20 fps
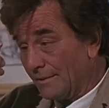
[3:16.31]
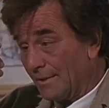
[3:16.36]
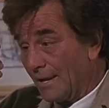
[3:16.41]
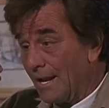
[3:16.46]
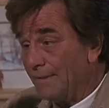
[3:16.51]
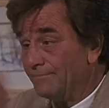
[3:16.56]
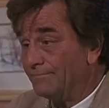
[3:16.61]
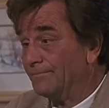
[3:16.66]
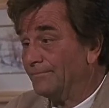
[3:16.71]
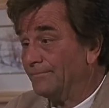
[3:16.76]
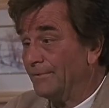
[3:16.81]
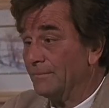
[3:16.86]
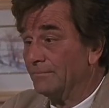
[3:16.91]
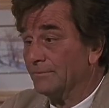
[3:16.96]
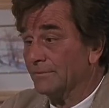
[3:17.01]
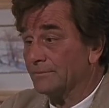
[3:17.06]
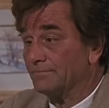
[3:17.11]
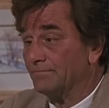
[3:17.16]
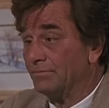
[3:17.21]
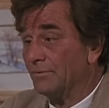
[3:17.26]
If he
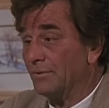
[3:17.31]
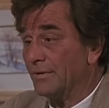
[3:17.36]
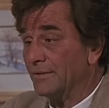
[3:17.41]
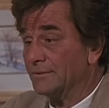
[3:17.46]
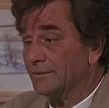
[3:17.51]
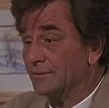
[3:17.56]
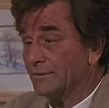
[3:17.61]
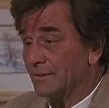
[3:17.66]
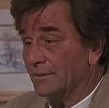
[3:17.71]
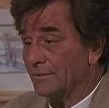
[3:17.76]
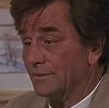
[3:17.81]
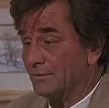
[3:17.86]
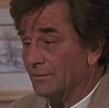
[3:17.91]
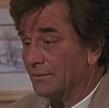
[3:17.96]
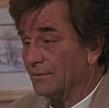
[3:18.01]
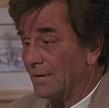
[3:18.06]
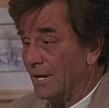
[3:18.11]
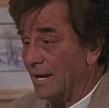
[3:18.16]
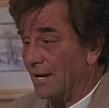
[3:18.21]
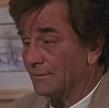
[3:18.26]
was poisoned at
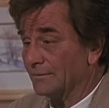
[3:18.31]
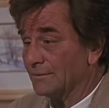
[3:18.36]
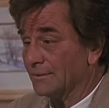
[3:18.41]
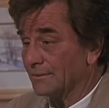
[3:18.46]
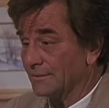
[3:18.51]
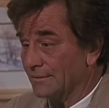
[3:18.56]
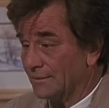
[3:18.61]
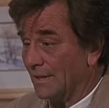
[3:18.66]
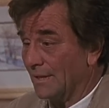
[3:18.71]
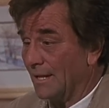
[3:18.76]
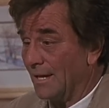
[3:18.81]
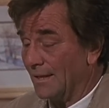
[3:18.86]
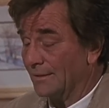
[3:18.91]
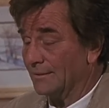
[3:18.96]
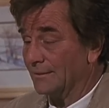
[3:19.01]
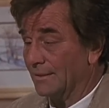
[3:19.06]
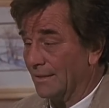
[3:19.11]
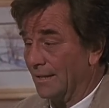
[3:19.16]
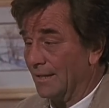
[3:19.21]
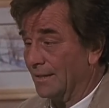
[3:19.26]
your house and died
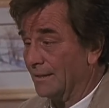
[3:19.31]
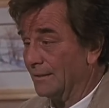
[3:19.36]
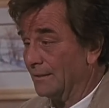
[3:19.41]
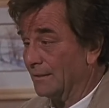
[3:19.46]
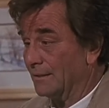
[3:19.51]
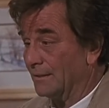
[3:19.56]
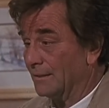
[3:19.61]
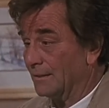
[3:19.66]
there,